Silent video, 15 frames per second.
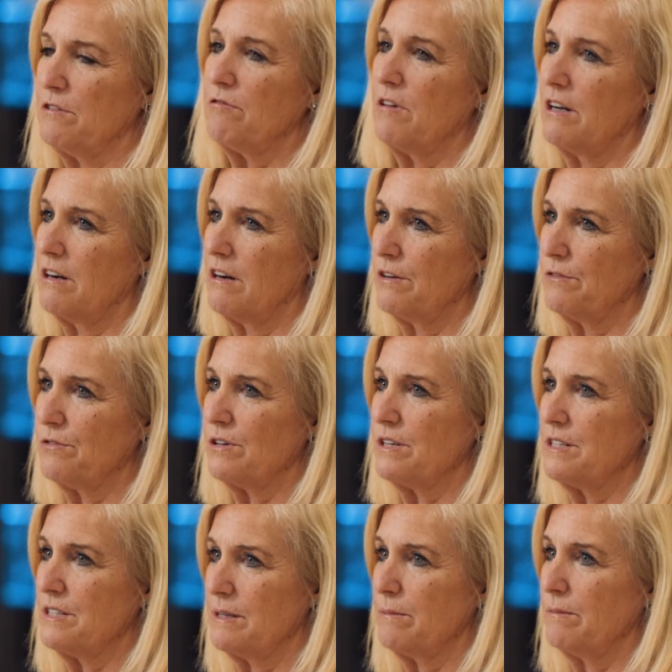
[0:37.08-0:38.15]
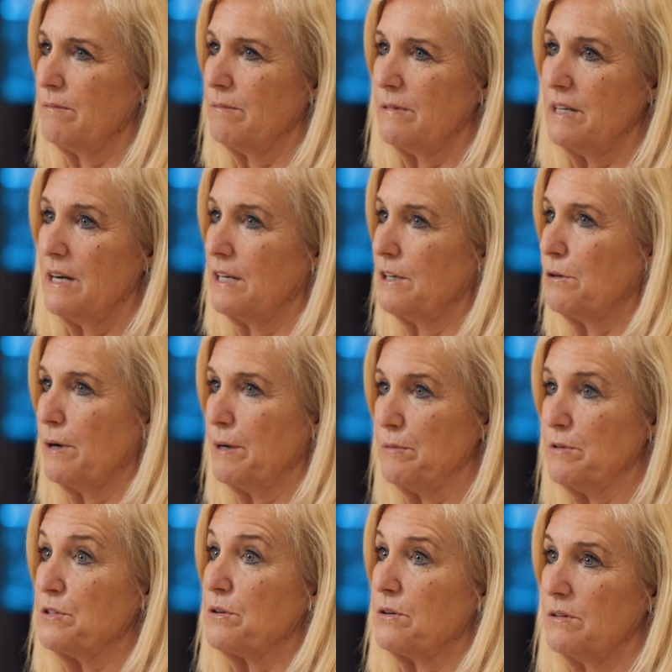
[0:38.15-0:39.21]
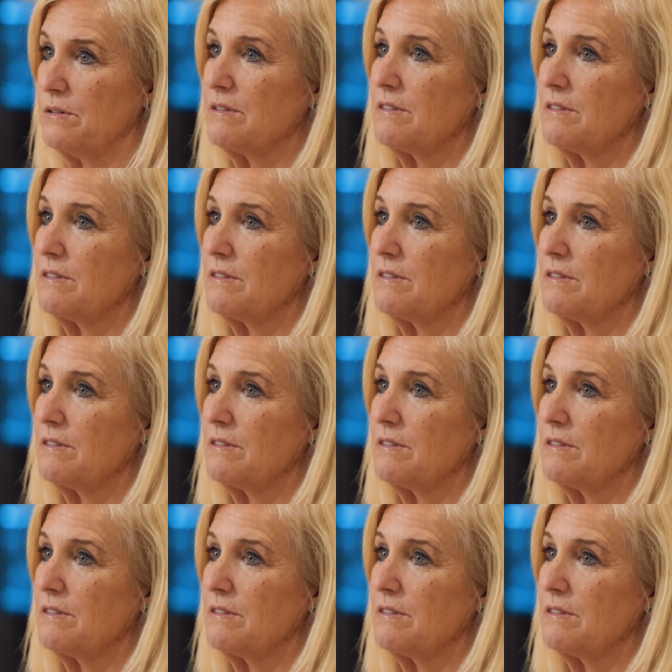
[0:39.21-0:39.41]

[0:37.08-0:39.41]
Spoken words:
fought hard for us and we got a great result.